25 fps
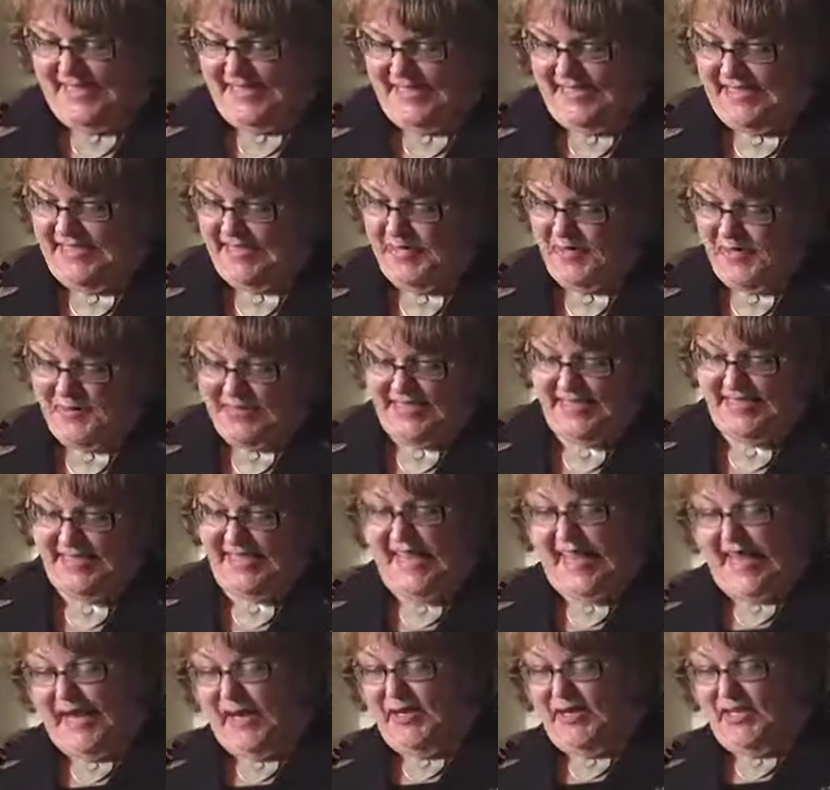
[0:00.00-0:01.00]
So
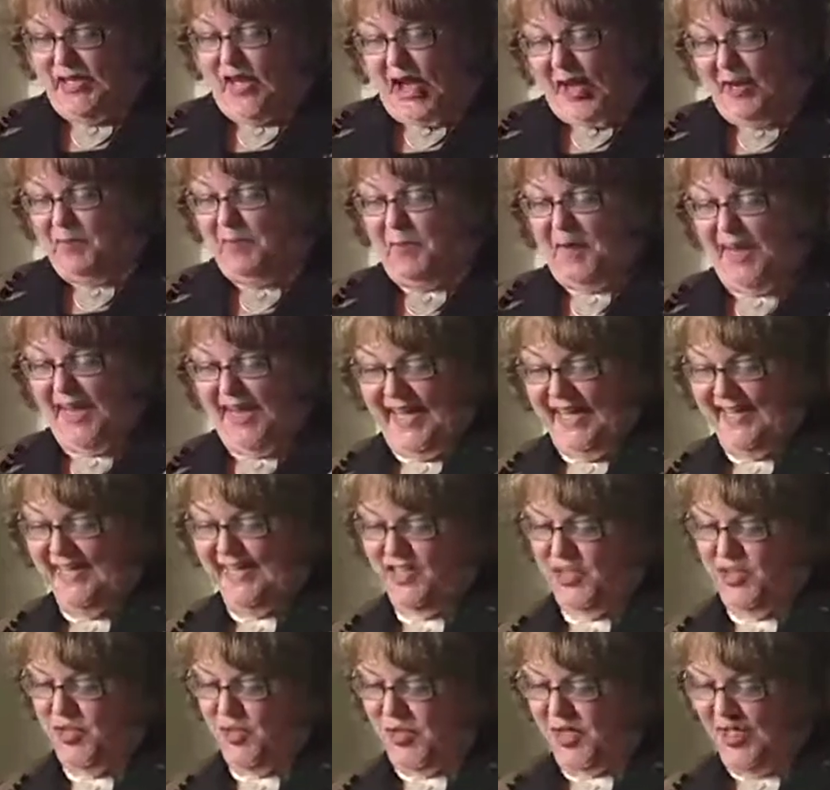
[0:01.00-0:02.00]
today, Tom Ryan
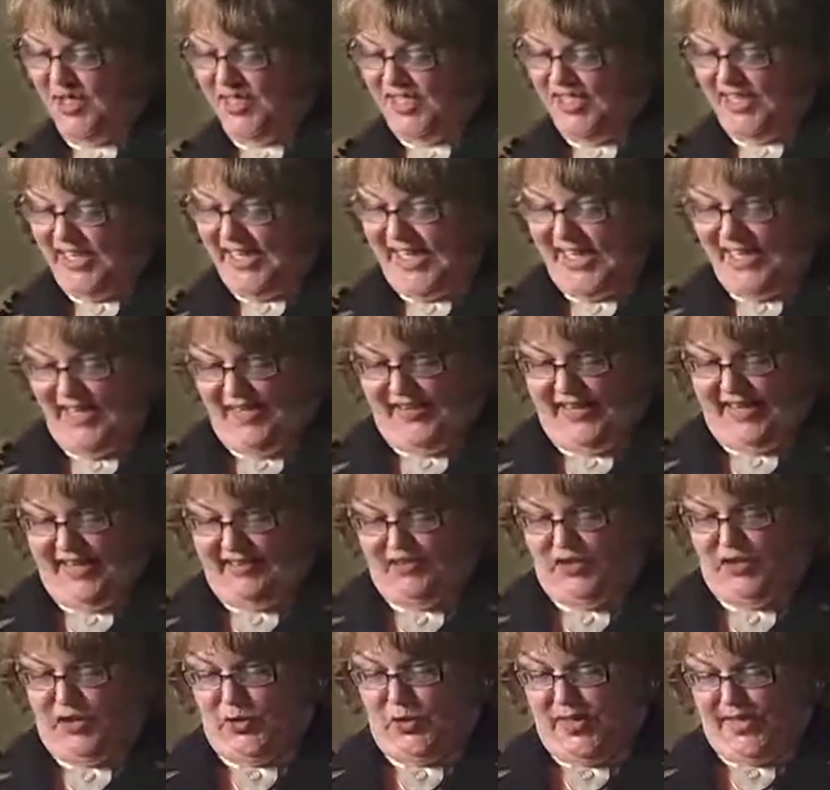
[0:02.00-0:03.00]
and George Schneider
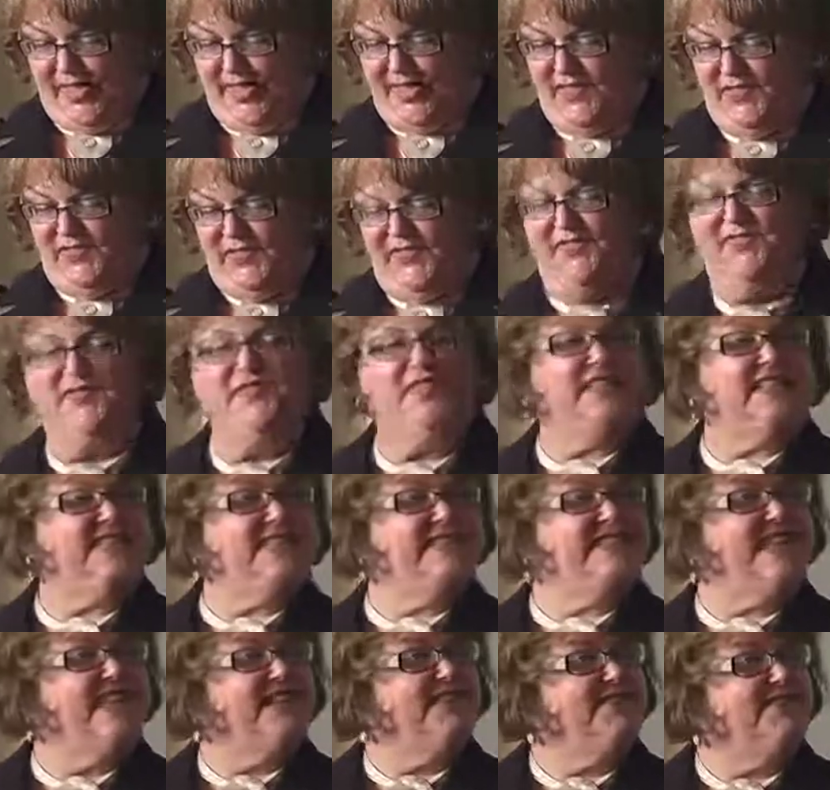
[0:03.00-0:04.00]
have joined us from
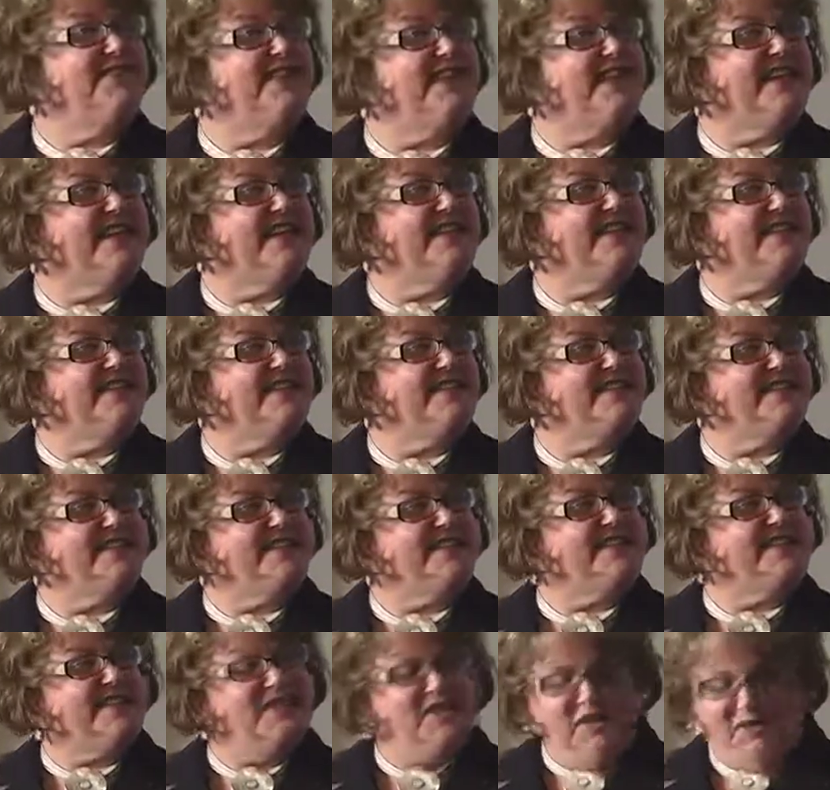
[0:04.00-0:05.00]
Philadelphia, which
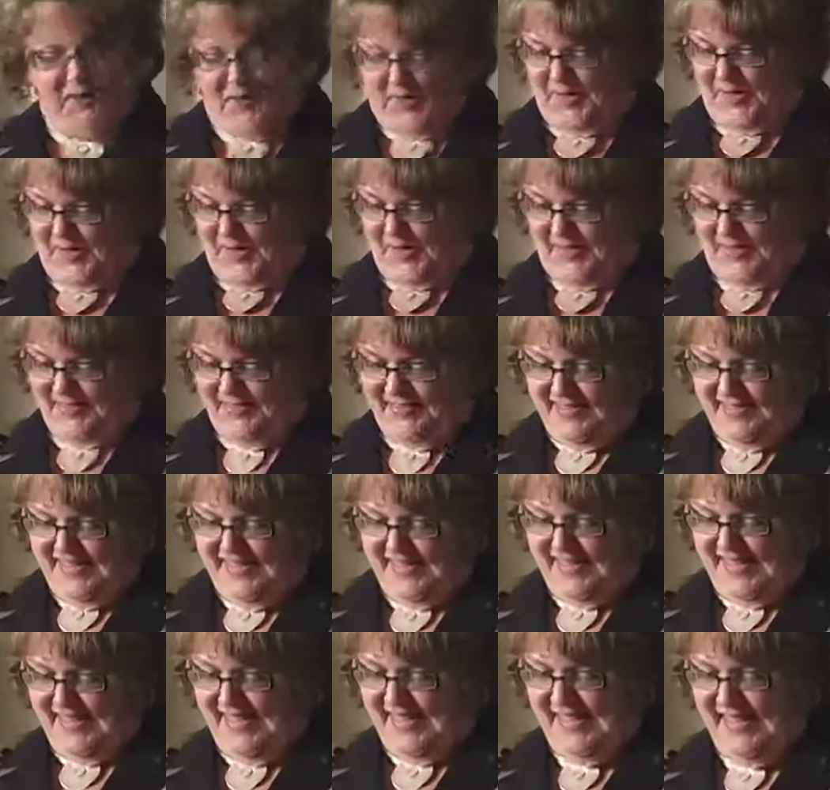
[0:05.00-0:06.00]
is a huge honor.
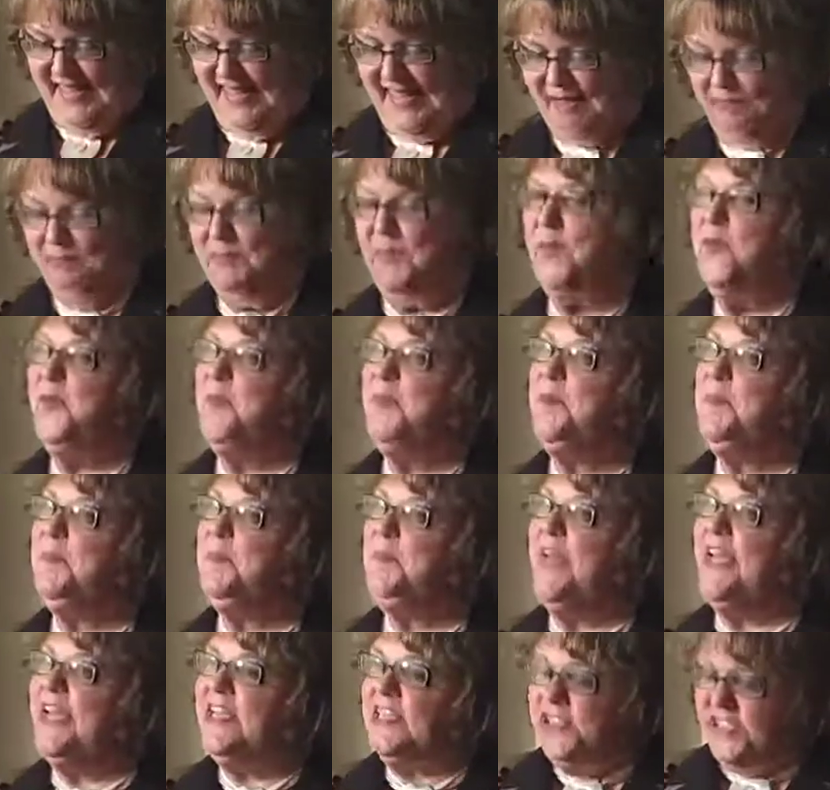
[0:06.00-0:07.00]
Both
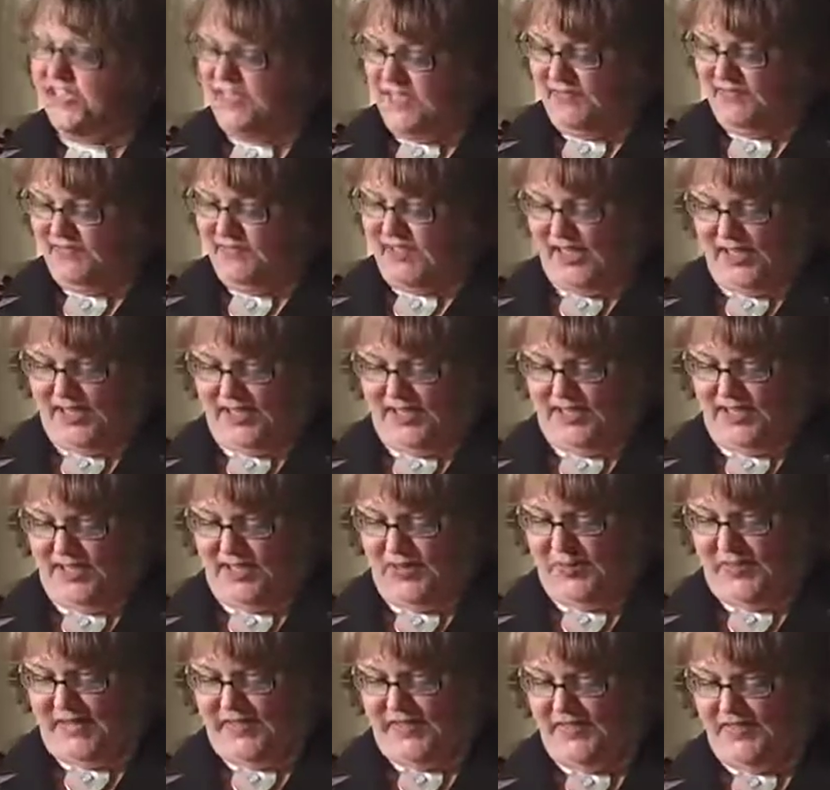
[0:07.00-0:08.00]
were patients of Dr.
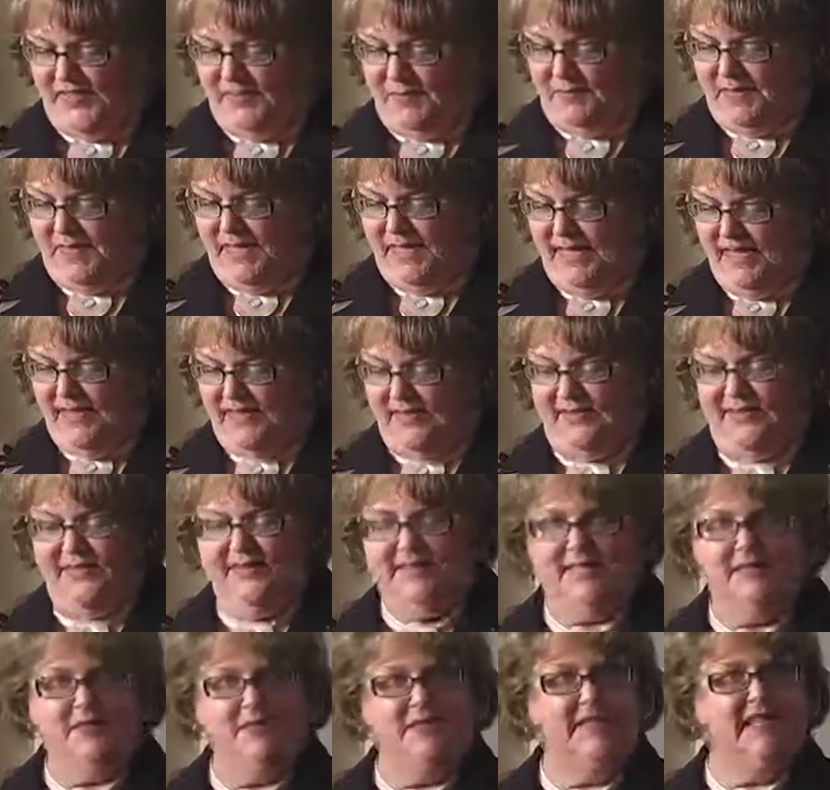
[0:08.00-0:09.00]
Swank's for many
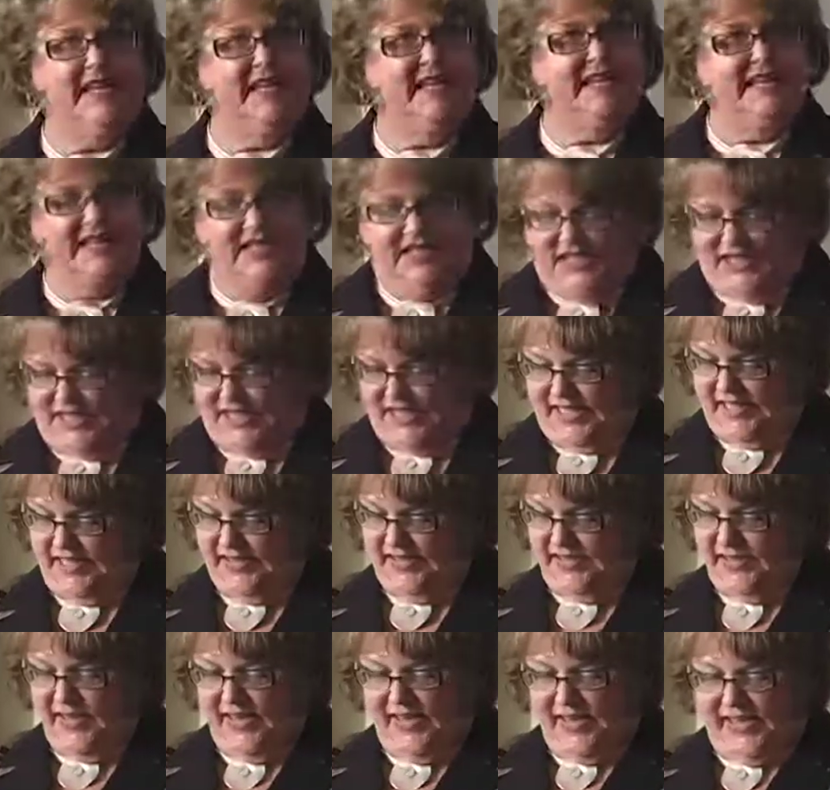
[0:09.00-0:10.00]
years and would like to
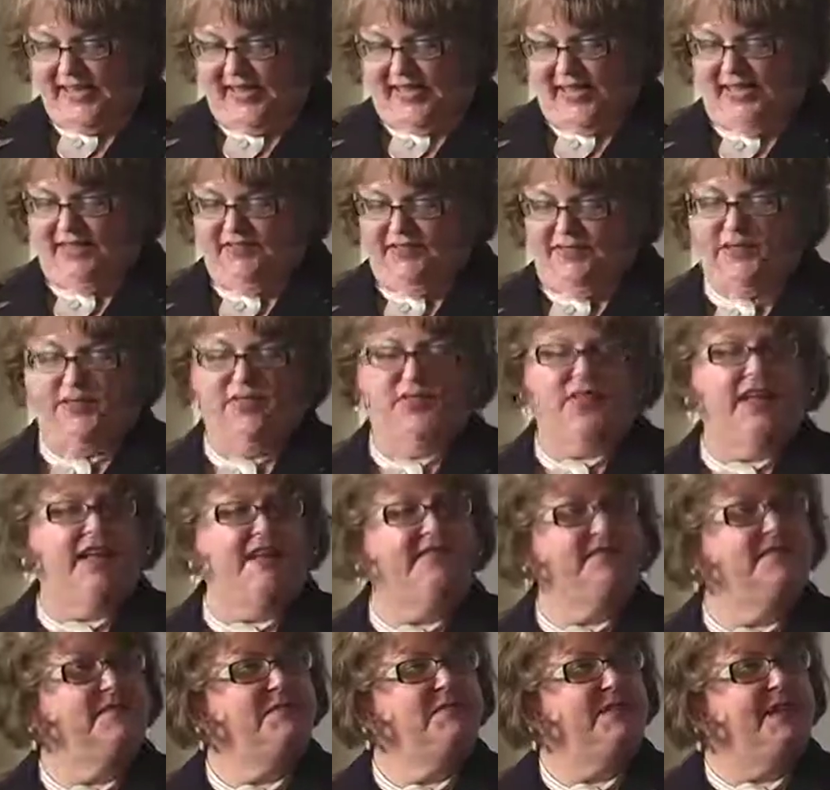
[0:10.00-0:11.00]
share a few
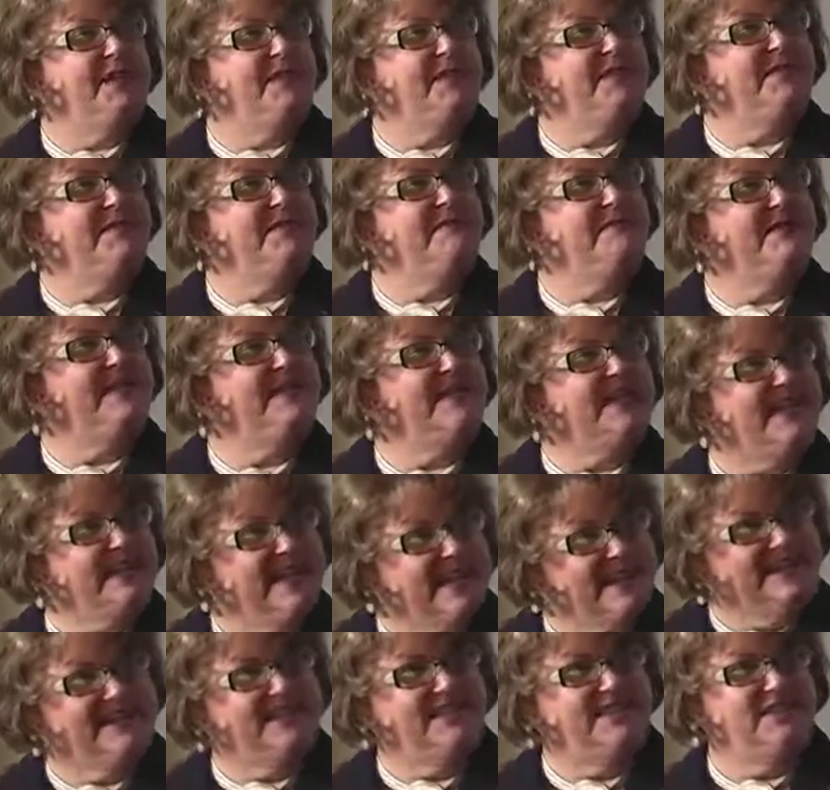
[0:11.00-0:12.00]
thoughts about him. And I'd
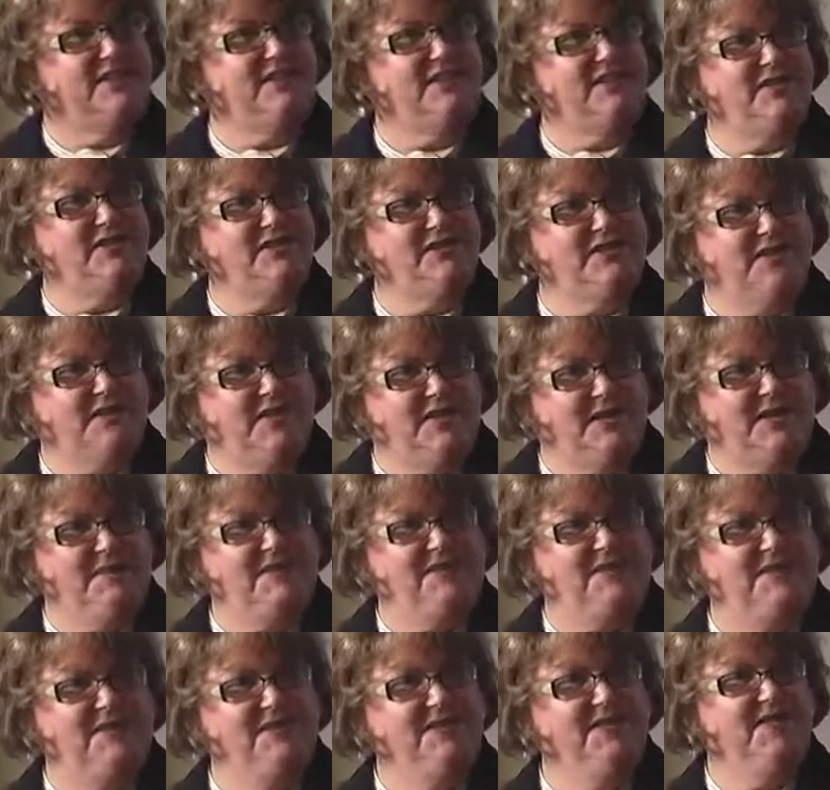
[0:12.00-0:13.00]
like to introduce
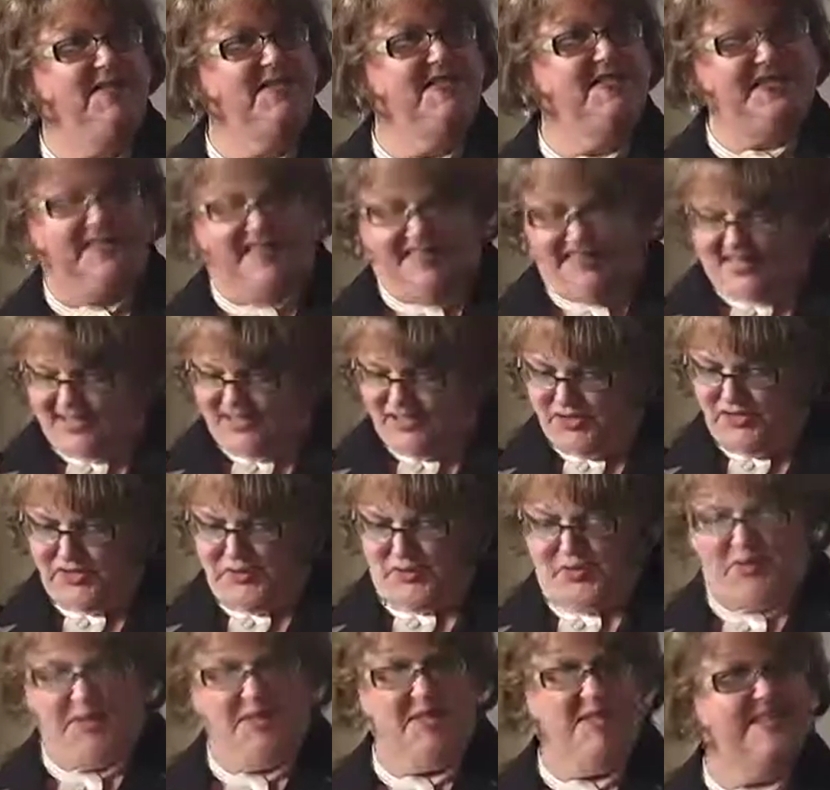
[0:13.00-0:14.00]
Tom first and then
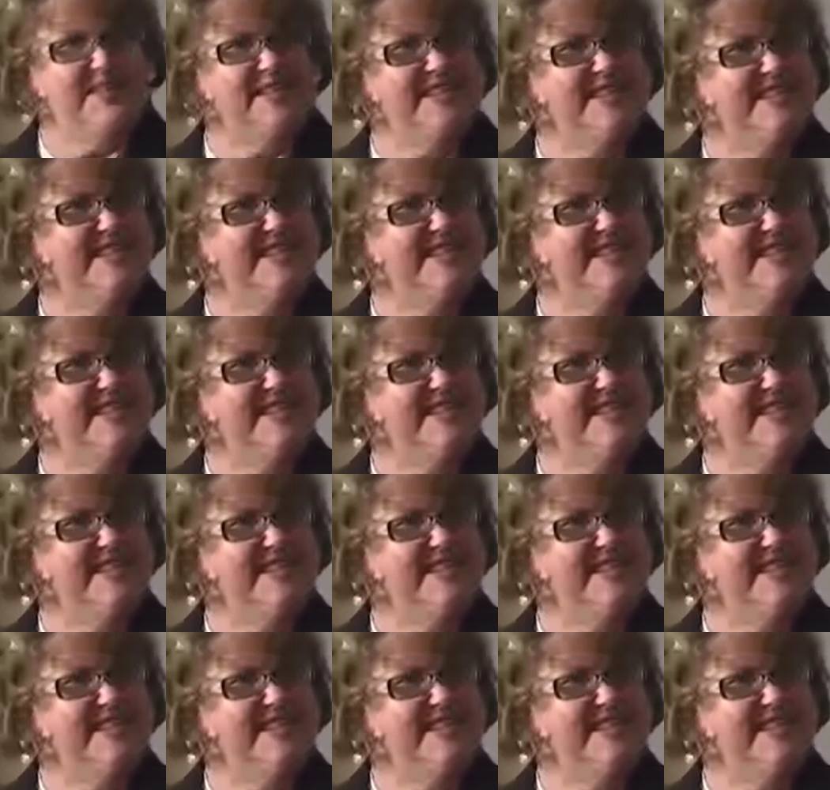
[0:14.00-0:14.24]
George.